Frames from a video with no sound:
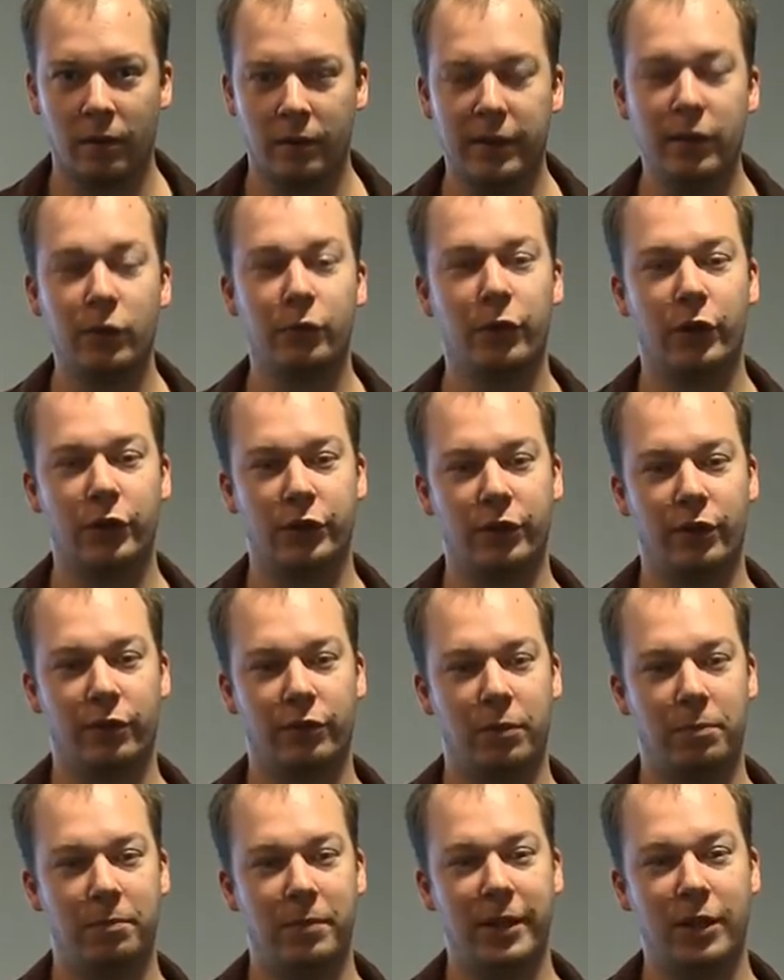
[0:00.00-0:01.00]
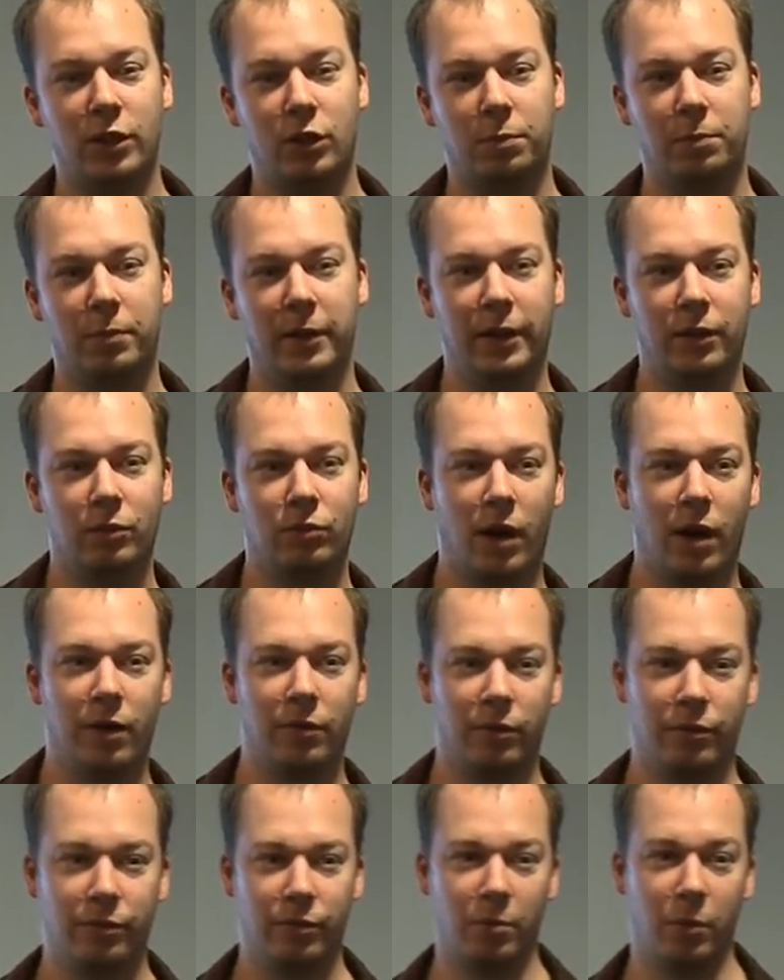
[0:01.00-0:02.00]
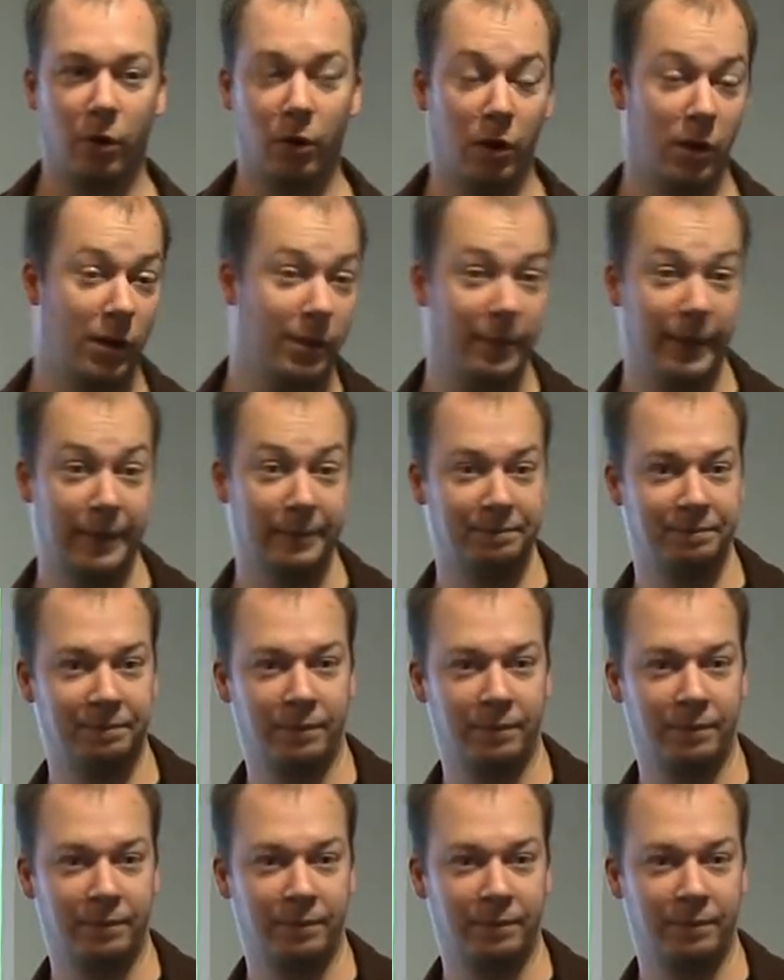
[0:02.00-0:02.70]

new version of the PHP driver for MongoDB.